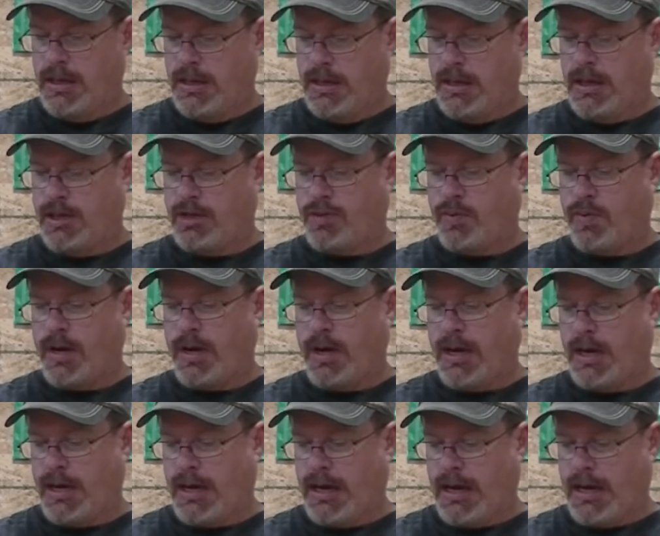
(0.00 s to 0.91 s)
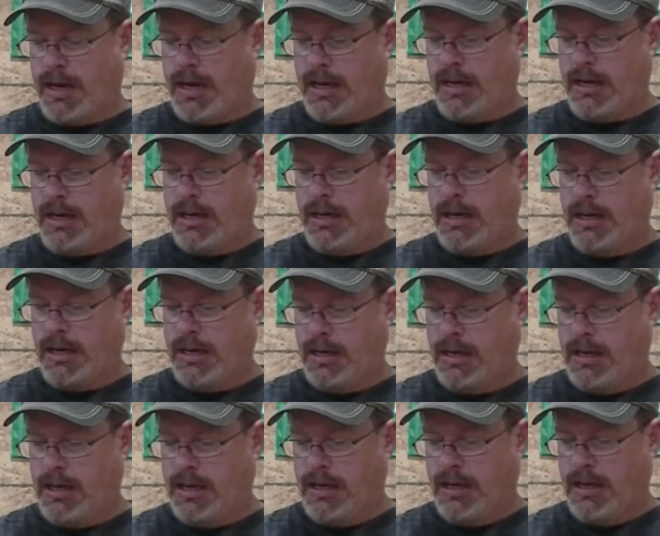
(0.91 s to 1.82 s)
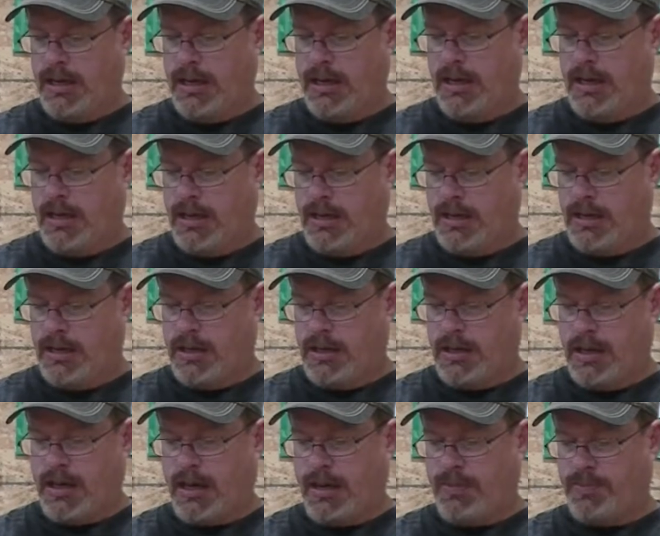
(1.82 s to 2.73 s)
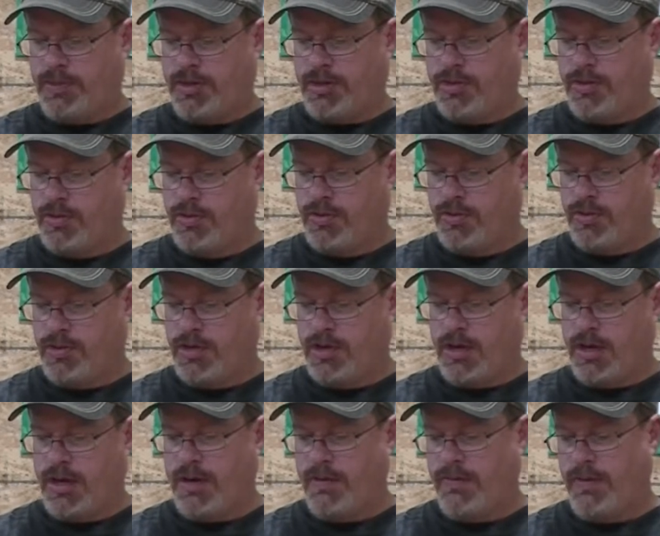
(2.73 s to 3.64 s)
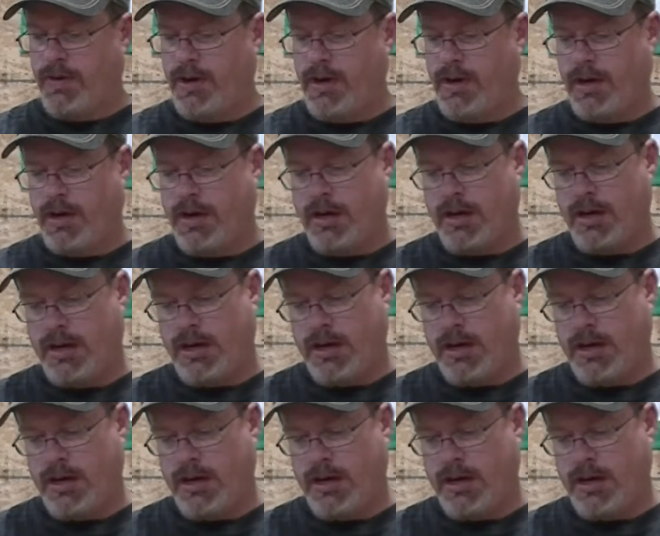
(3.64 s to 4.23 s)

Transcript: That's why I got it. Top screws off here.